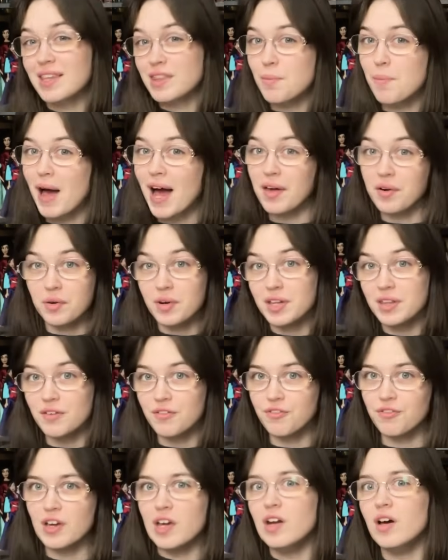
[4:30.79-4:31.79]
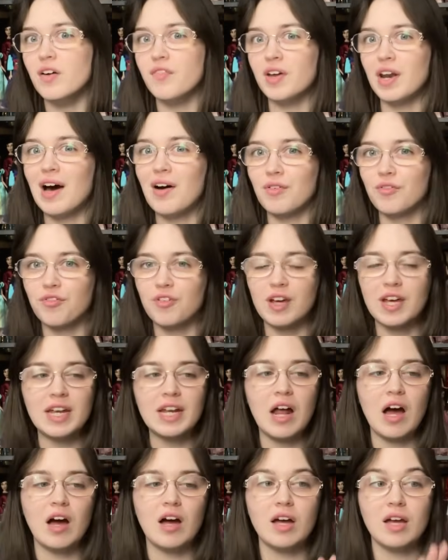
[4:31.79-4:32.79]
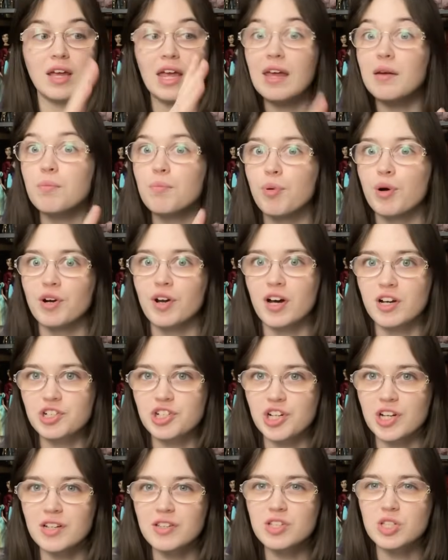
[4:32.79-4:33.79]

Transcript: the pattern and the fit of an outfit uh, in production.